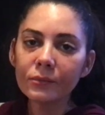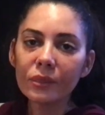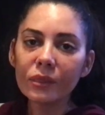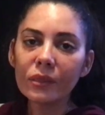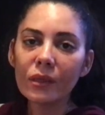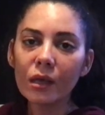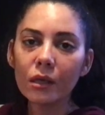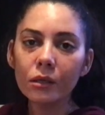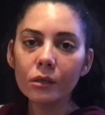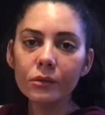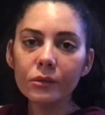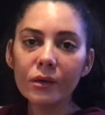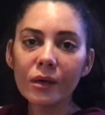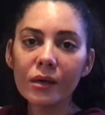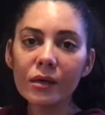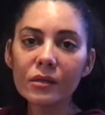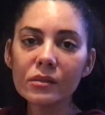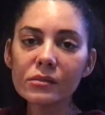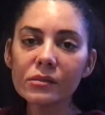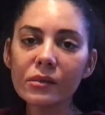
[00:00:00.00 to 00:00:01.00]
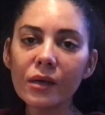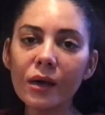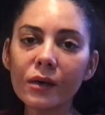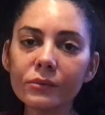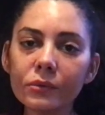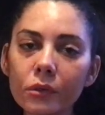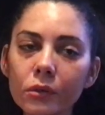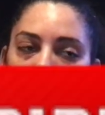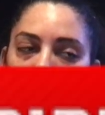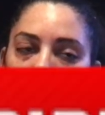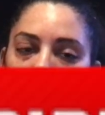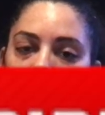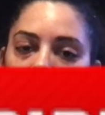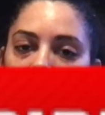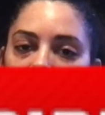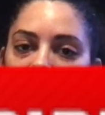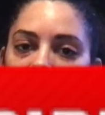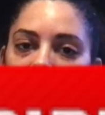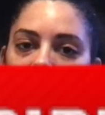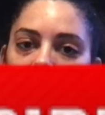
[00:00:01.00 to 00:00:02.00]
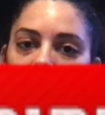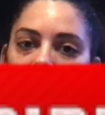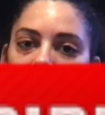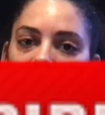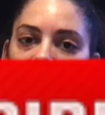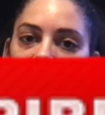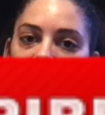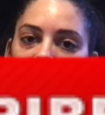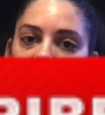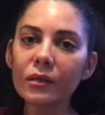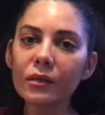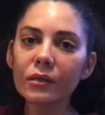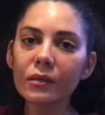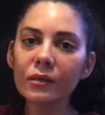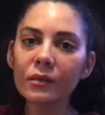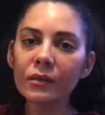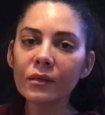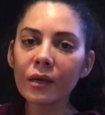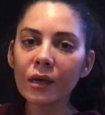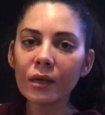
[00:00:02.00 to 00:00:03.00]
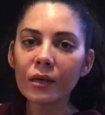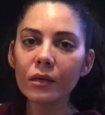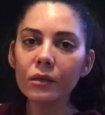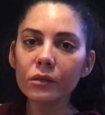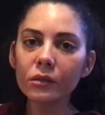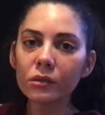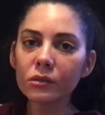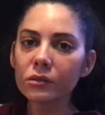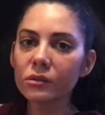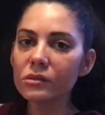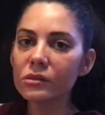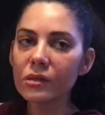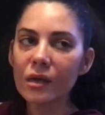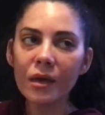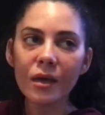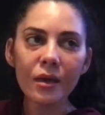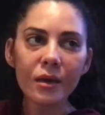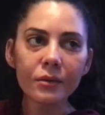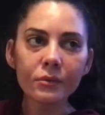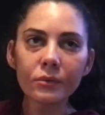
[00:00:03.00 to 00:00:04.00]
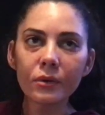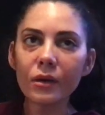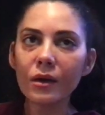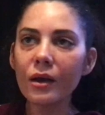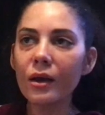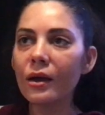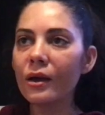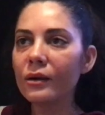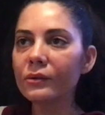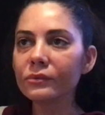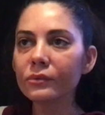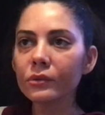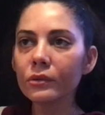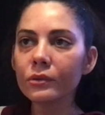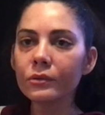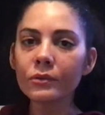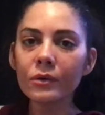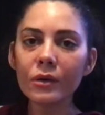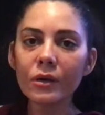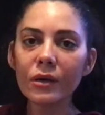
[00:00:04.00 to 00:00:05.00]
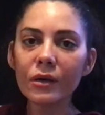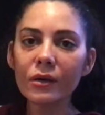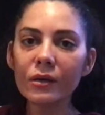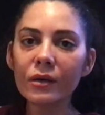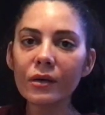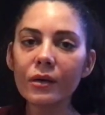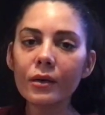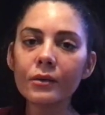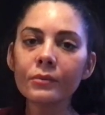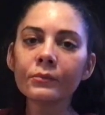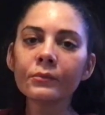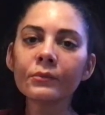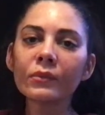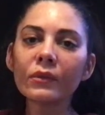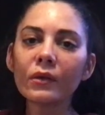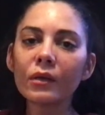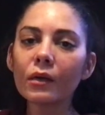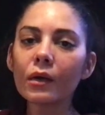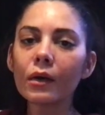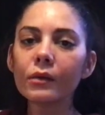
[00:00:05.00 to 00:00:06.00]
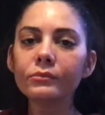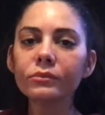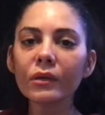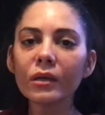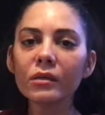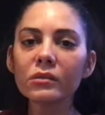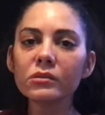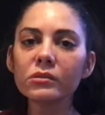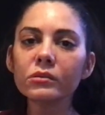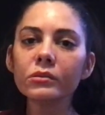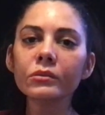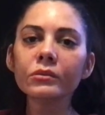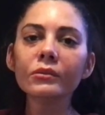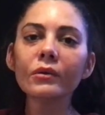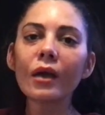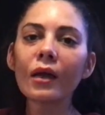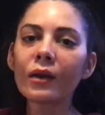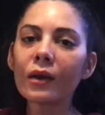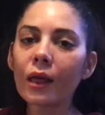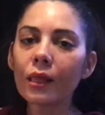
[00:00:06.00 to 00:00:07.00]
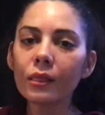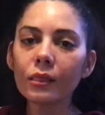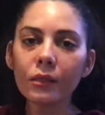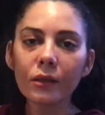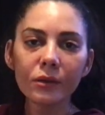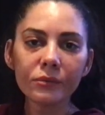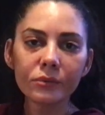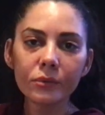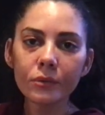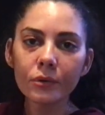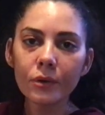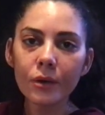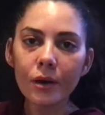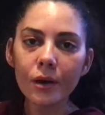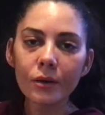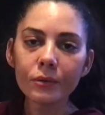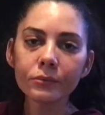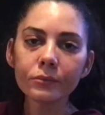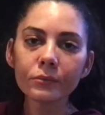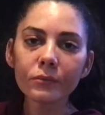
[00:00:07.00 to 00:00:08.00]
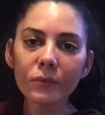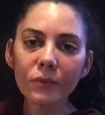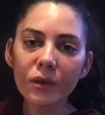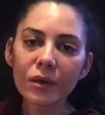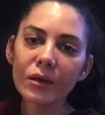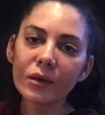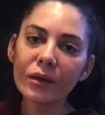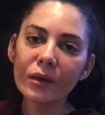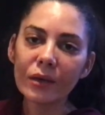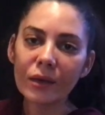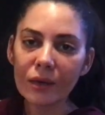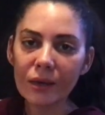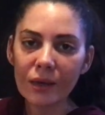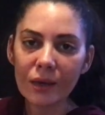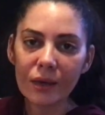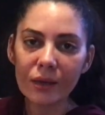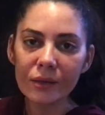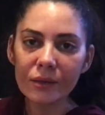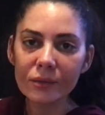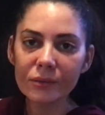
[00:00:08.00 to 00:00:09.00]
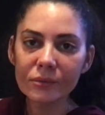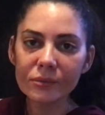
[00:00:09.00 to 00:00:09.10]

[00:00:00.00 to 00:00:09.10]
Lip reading: Thank you guys. Have a great, great night or day wherever you are. God bless you, and I love you all. Good night.